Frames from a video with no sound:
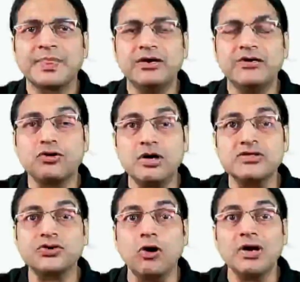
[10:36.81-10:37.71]
It talks
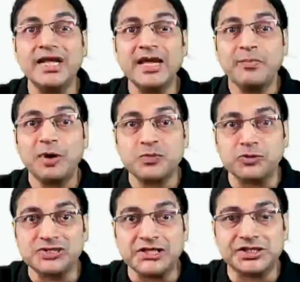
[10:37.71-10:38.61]
only about
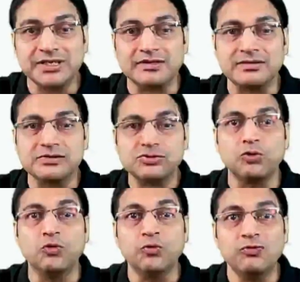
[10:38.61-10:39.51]
possession. So
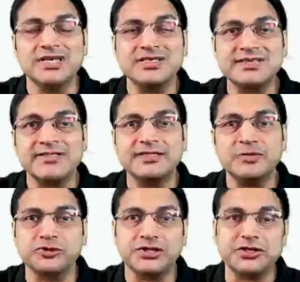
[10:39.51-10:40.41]
who was in the
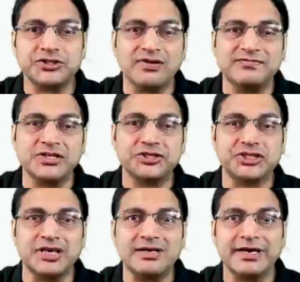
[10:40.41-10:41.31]
possession of the
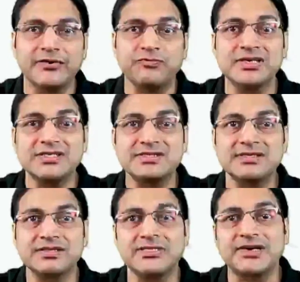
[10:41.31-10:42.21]
shirt? It was
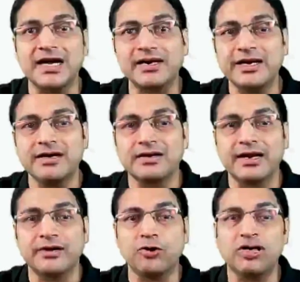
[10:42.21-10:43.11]
the dry cleaner
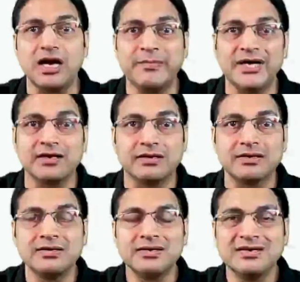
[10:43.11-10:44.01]
and not Aman.
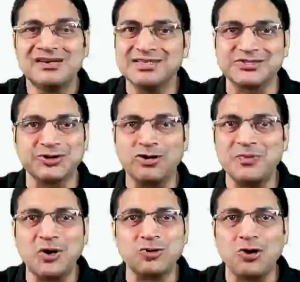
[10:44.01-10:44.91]
It's not
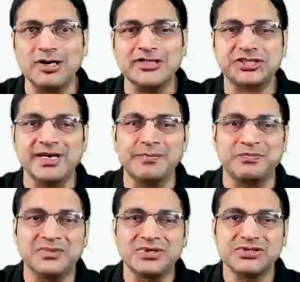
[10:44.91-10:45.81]
about
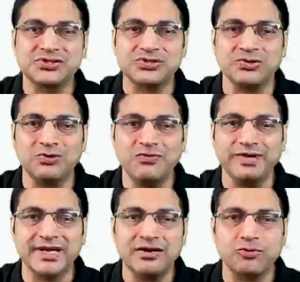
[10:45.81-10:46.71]
ownership. So we
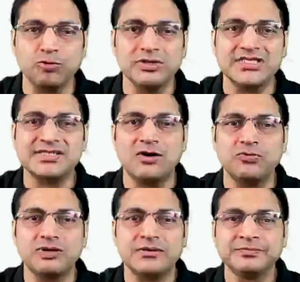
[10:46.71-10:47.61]
can rule this out.